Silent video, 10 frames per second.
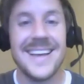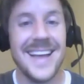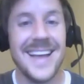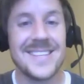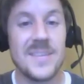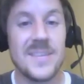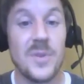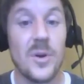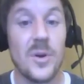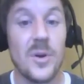yes,
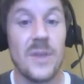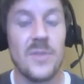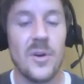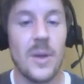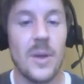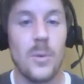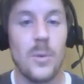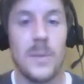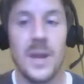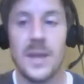if you're if you're a
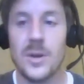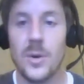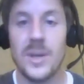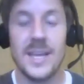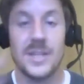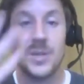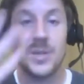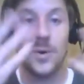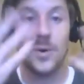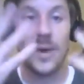woman and you're going to
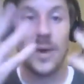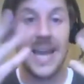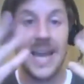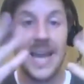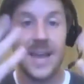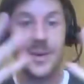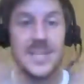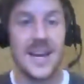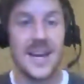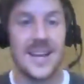get your
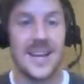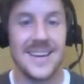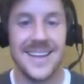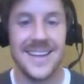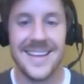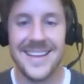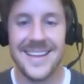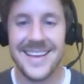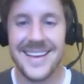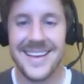nails done,
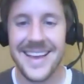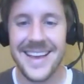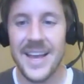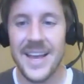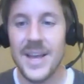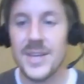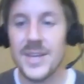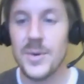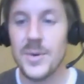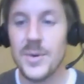okay,
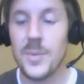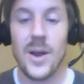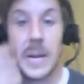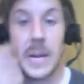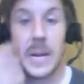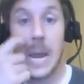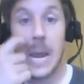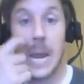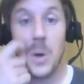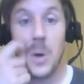you would wear
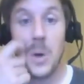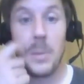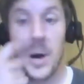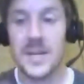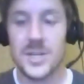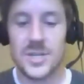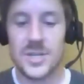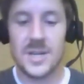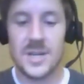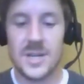nail polish.